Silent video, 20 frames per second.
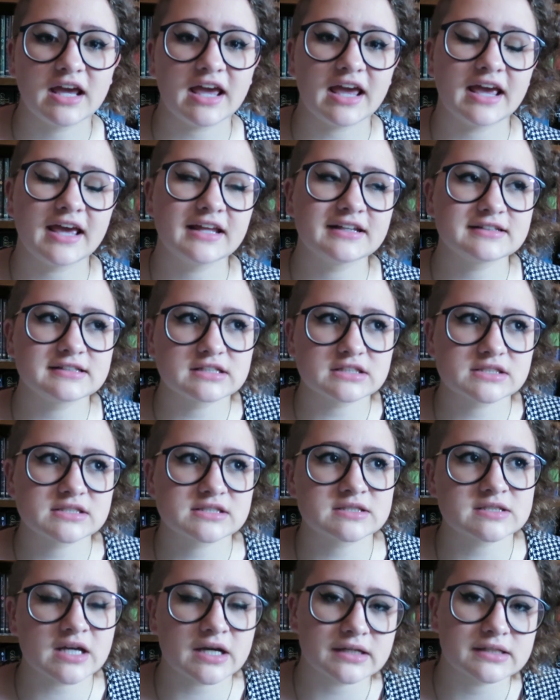and it
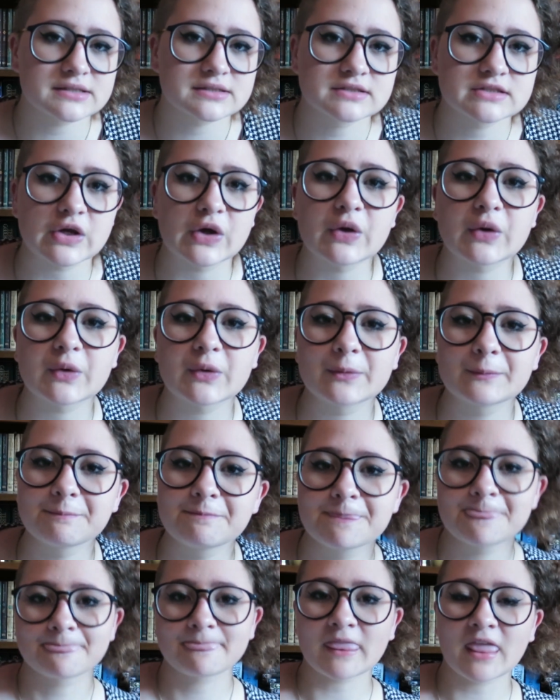stuck, so
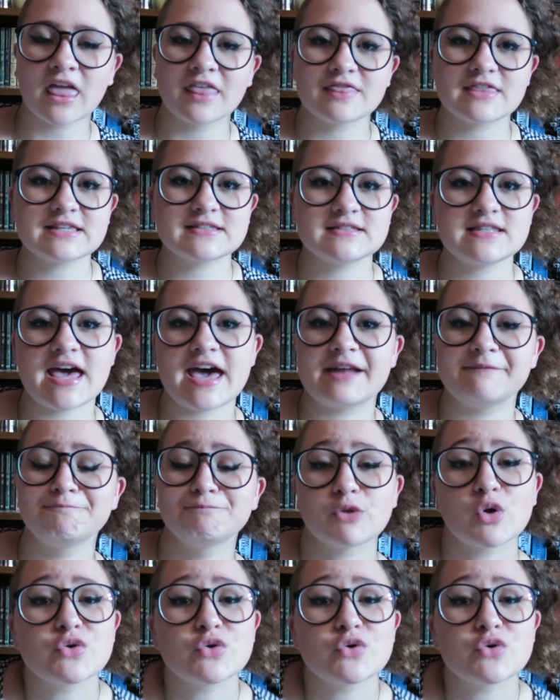there's that.